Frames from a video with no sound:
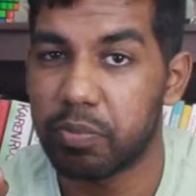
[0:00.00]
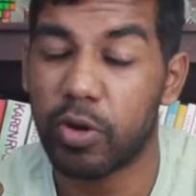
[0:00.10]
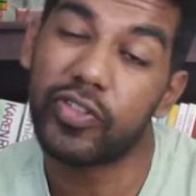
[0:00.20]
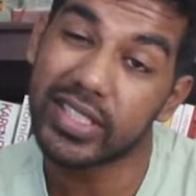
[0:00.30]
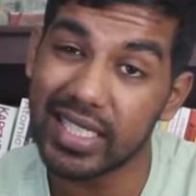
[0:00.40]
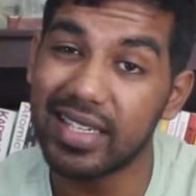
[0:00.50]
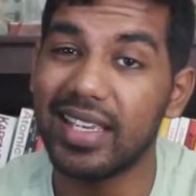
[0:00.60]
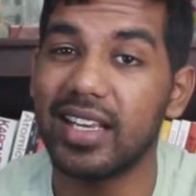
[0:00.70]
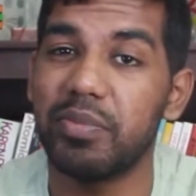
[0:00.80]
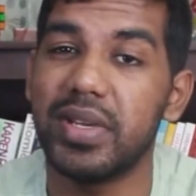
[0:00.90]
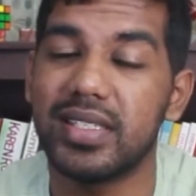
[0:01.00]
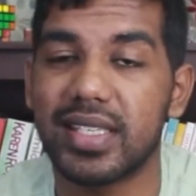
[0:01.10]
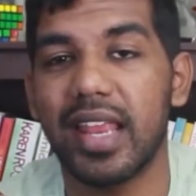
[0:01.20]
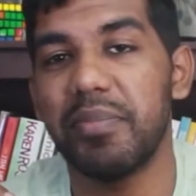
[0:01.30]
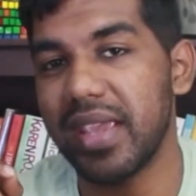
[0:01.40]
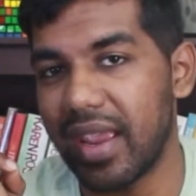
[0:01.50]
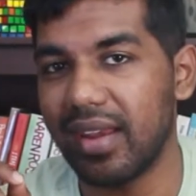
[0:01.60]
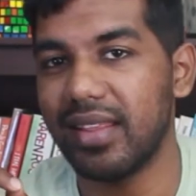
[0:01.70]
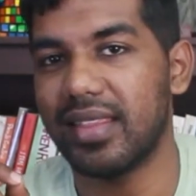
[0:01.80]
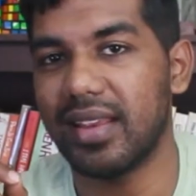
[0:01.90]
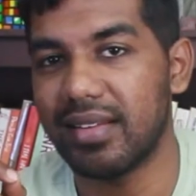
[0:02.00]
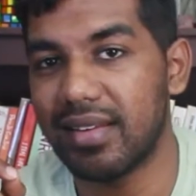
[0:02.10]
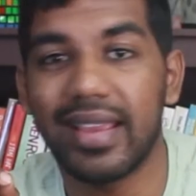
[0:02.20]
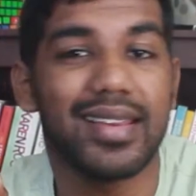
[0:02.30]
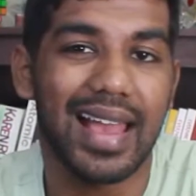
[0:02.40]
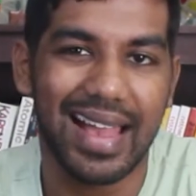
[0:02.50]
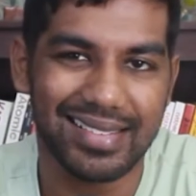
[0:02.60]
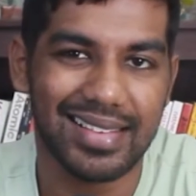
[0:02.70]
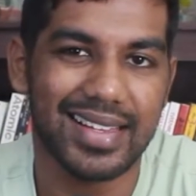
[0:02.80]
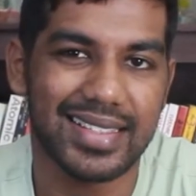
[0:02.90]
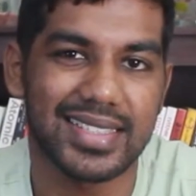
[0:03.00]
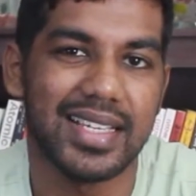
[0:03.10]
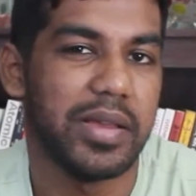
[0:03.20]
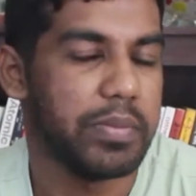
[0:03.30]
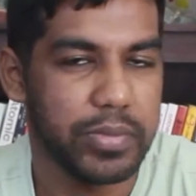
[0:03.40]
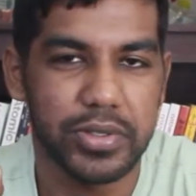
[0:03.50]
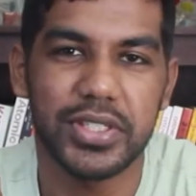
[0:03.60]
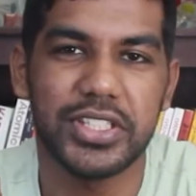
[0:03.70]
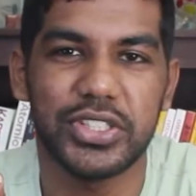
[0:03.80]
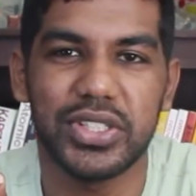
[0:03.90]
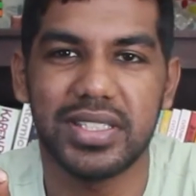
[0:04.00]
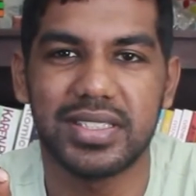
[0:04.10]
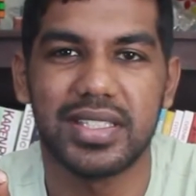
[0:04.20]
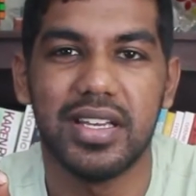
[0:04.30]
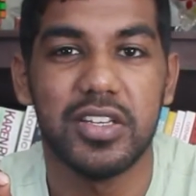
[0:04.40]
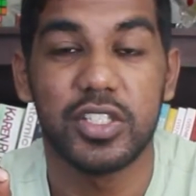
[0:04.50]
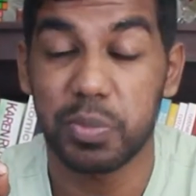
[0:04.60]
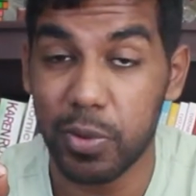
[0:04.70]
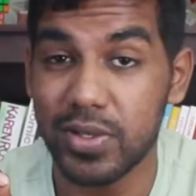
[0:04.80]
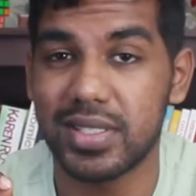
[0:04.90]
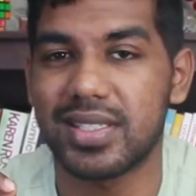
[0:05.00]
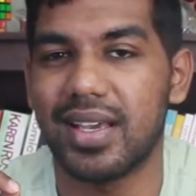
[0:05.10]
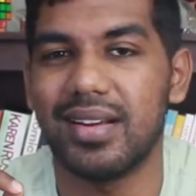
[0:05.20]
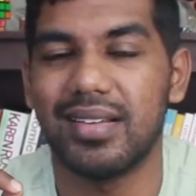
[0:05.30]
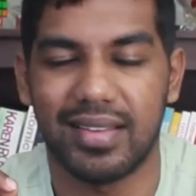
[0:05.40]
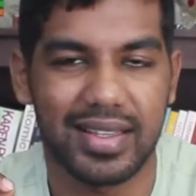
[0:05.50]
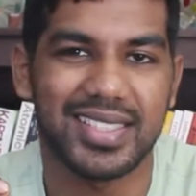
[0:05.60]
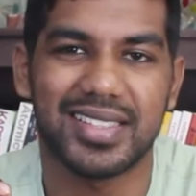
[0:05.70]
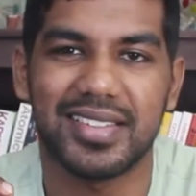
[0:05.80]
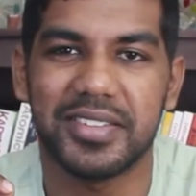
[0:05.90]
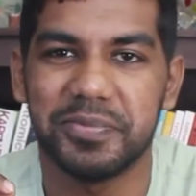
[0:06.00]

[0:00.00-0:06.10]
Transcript: Profession here means can be anything like athletes, musicians, sports star, etc.